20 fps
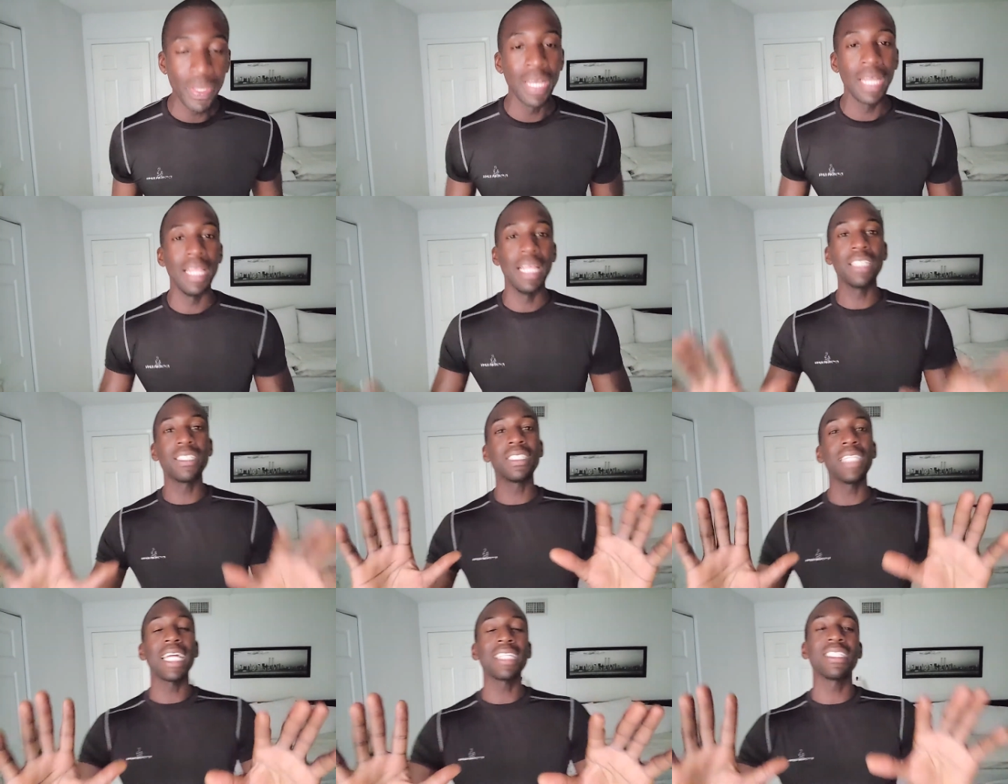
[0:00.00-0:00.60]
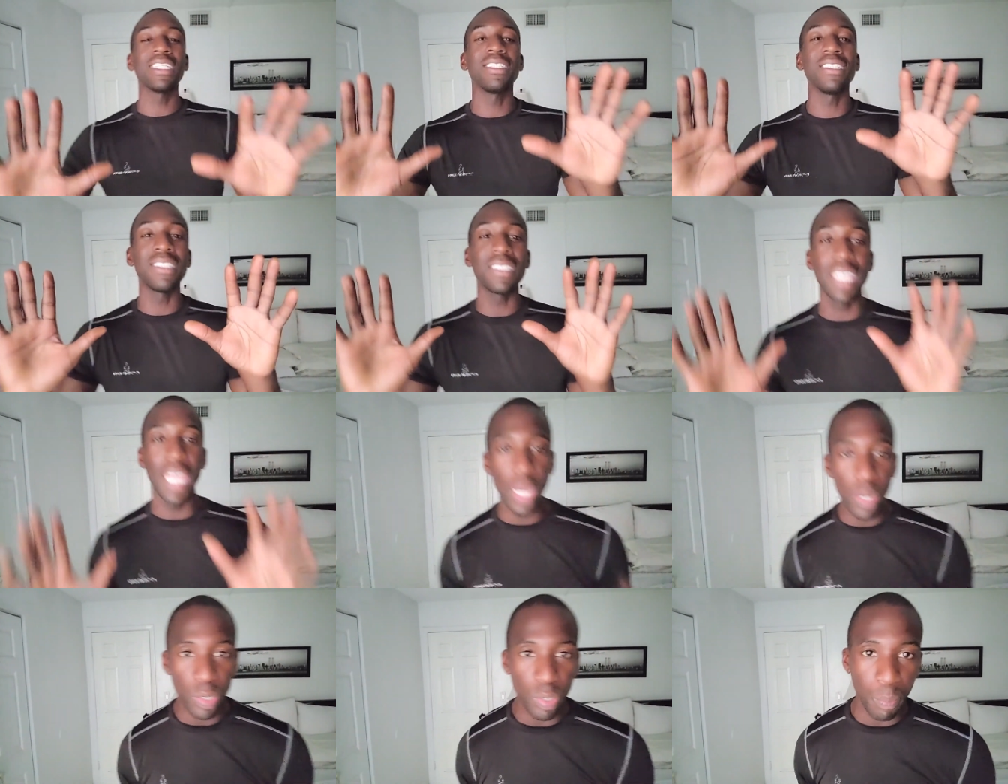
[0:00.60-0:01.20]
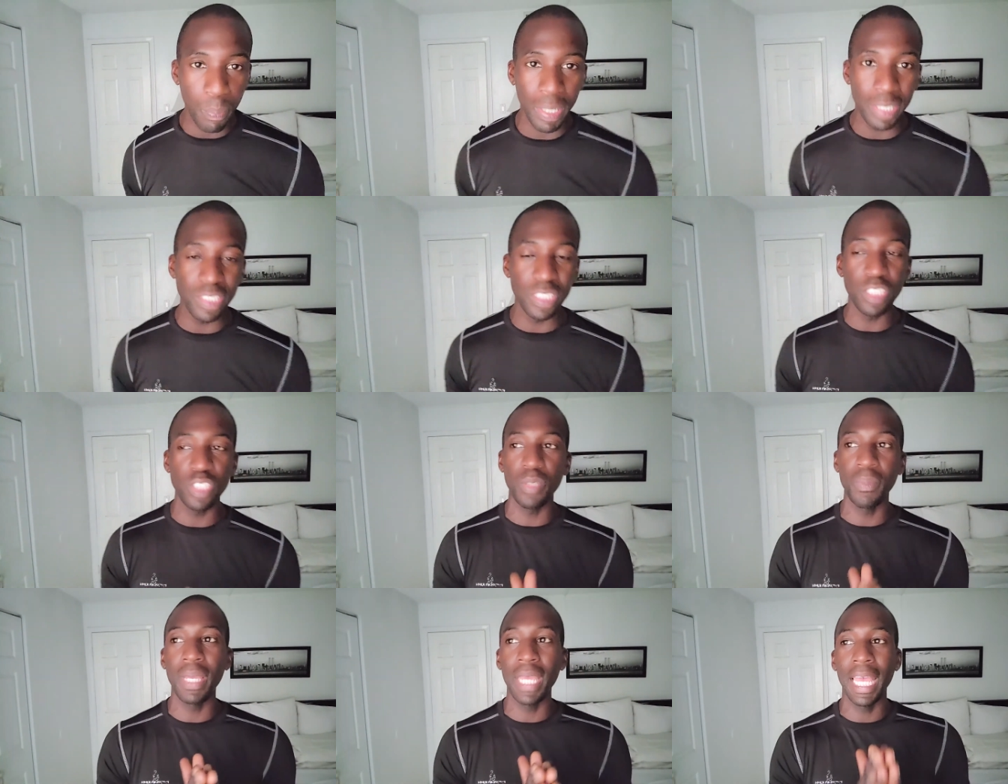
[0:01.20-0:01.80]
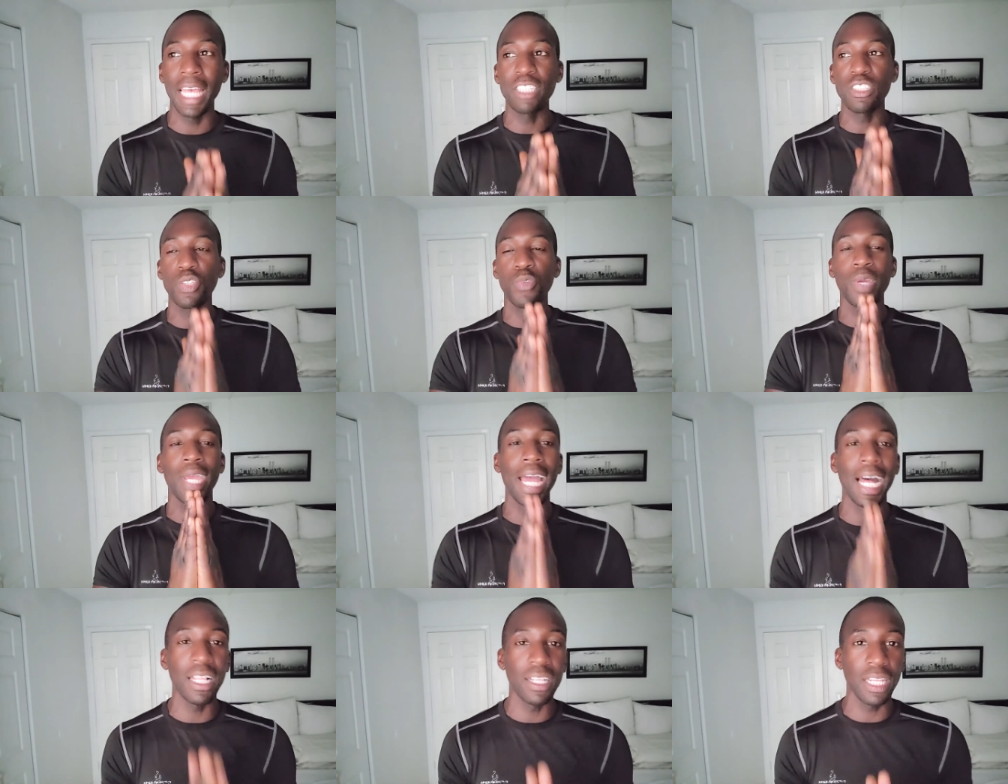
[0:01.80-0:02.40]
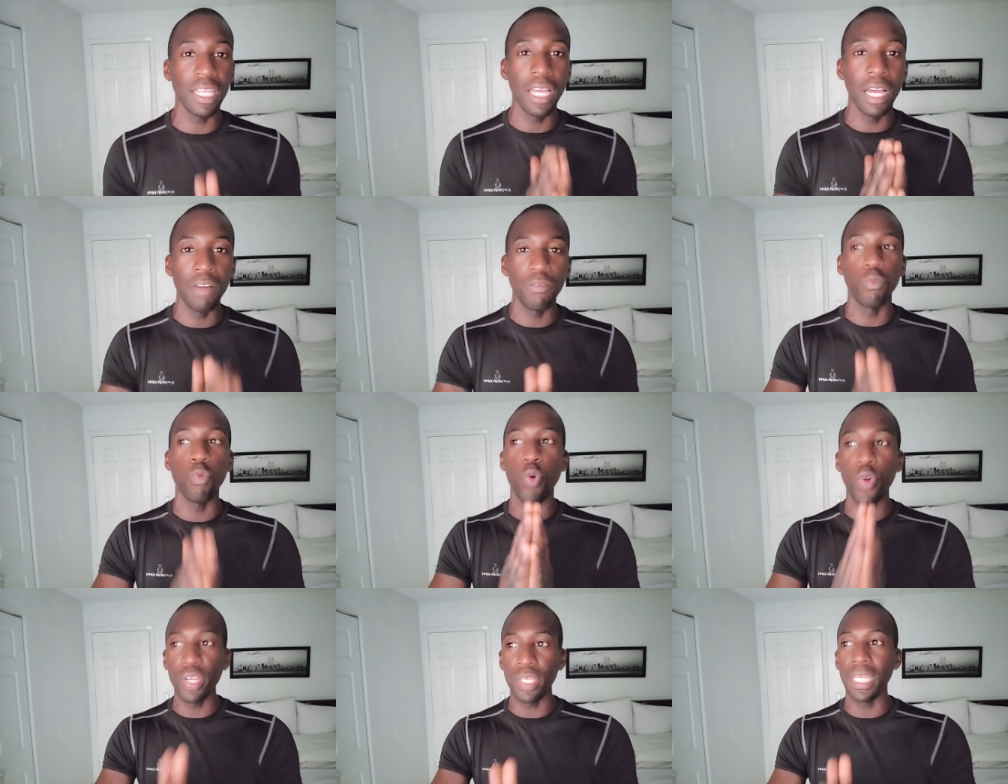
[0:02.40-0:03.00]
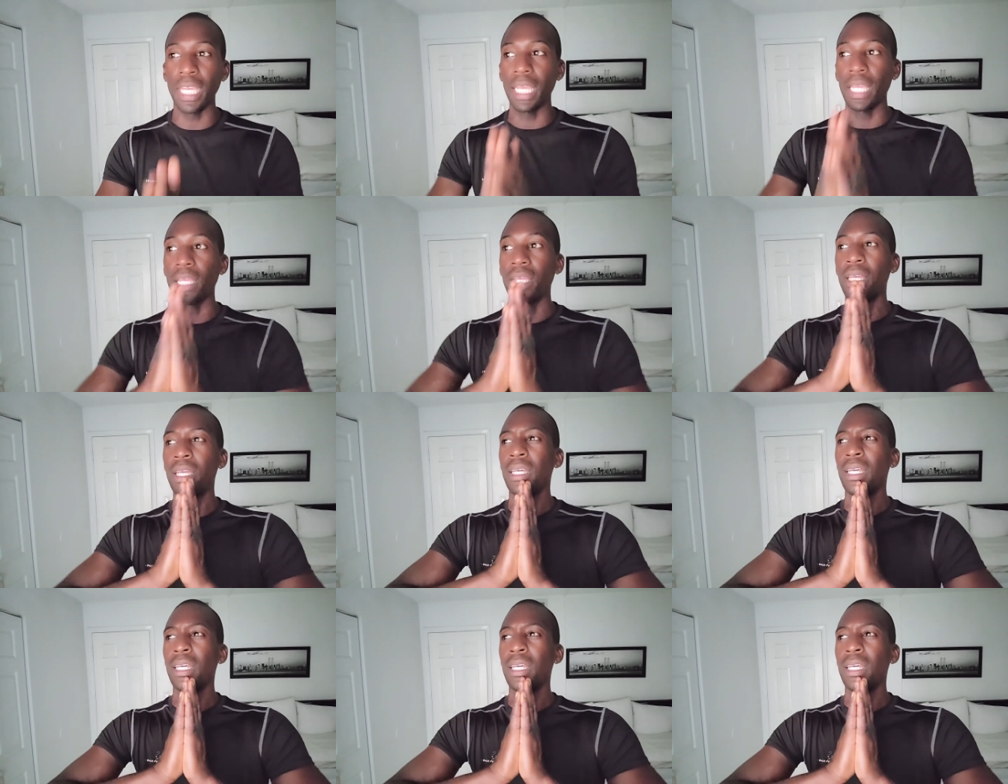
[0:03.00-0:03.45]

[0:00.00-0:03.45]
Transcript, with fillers: This is not to scare you, but it's just to me is a reality of working,